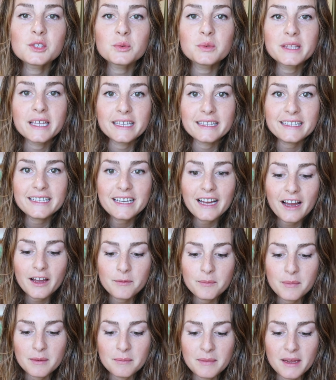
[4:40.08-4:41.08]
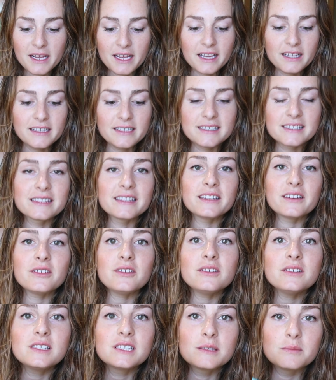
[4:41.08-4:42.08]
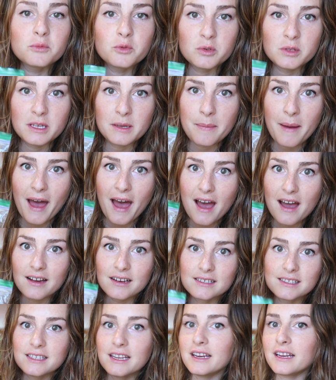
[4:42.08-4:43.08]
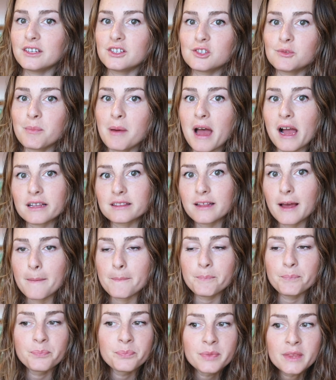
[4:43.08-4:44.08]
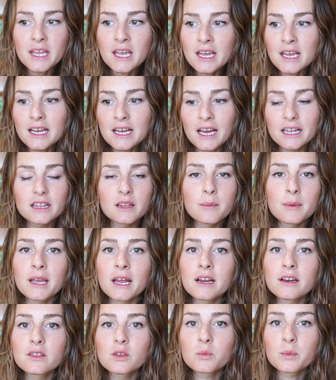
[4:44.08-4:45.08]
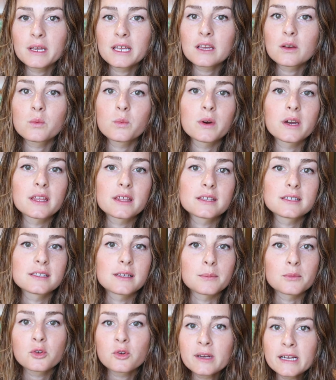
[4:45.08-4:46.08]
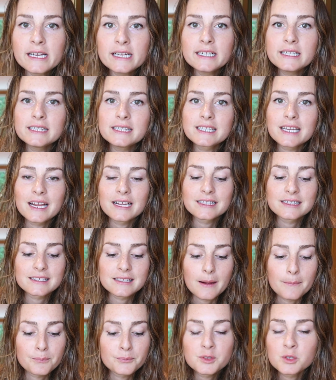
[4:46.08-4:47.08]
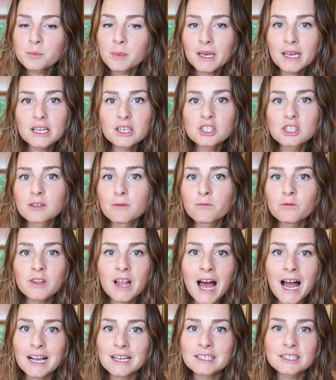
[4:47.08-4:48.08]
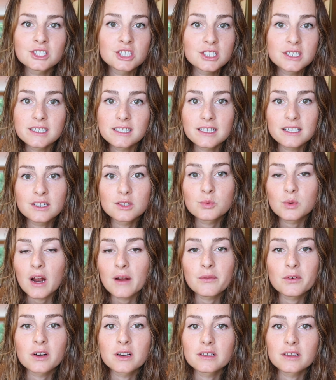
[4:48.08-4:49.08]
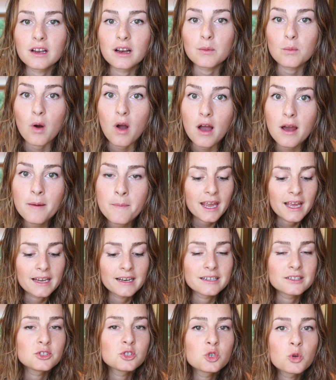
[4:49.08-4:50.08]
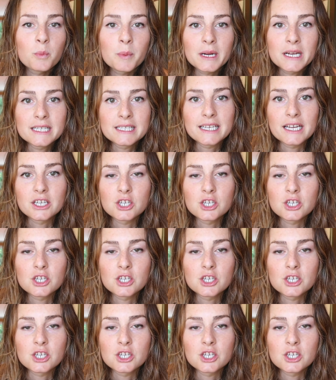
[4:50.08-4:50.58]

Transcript: So lately I've been making these little smoothie packs, and I just pack them at the beginning of the week with some greens and some spinach, some flax, chia seeds, whatever that I want. And it's super easy.